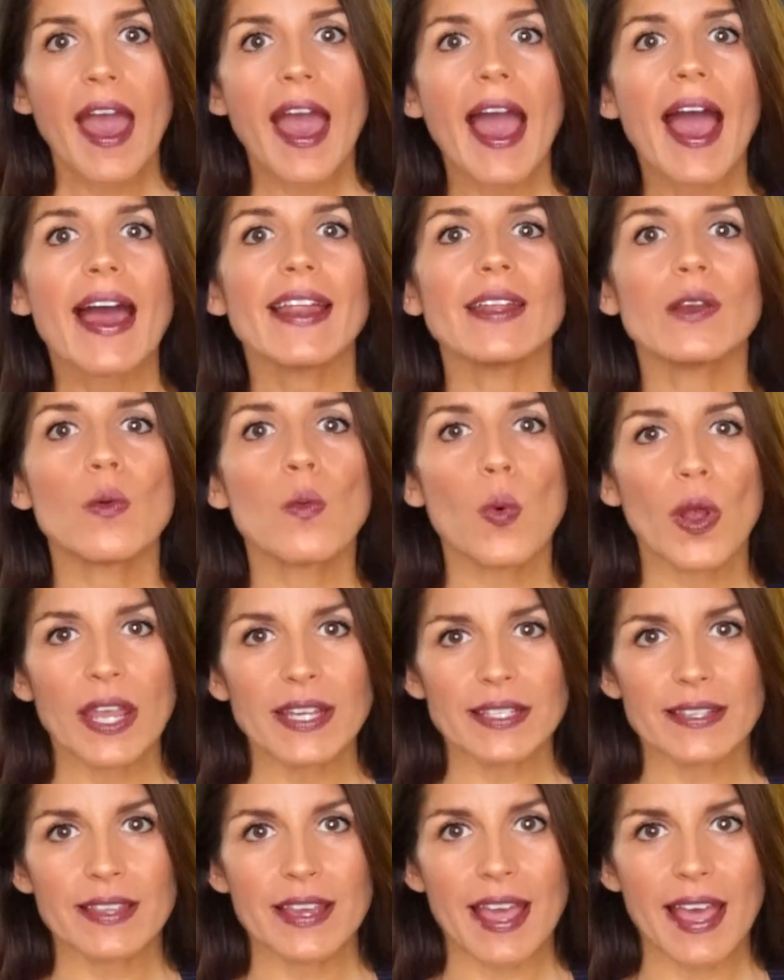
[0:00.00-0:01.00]
adding
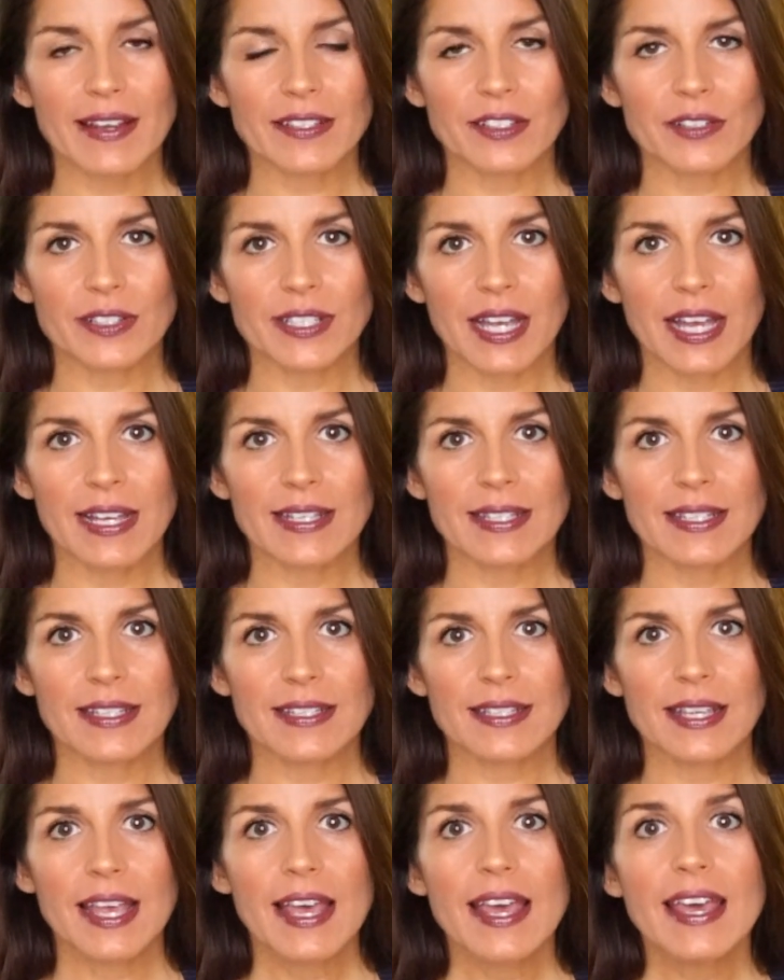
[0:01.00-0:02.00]
weight to the
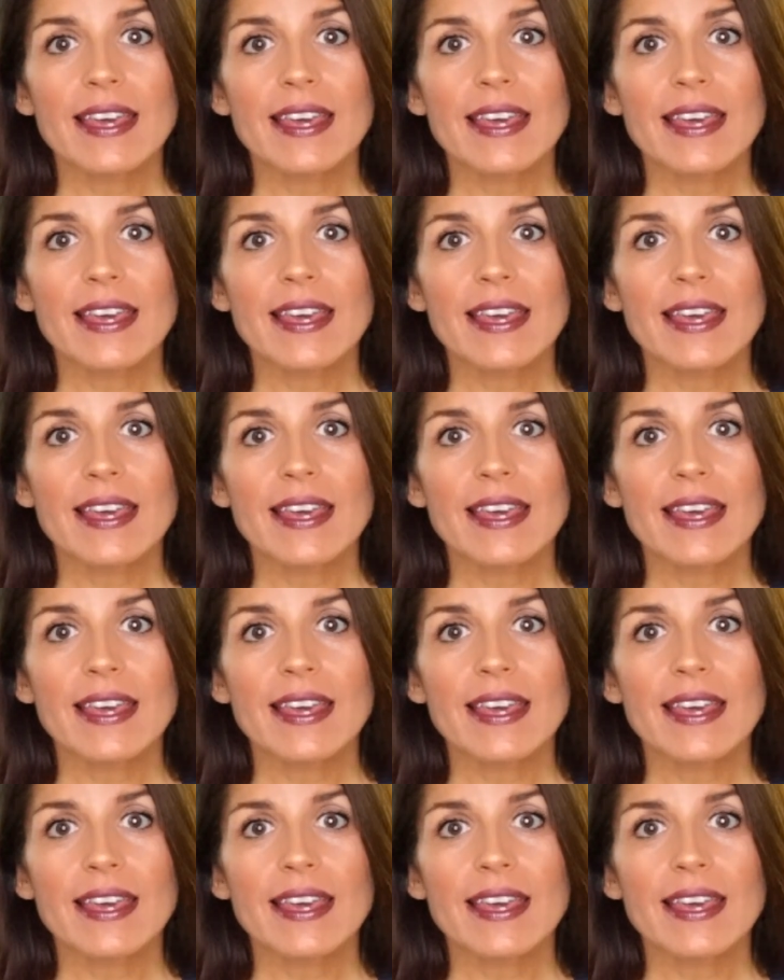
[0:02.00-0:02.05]
exercises,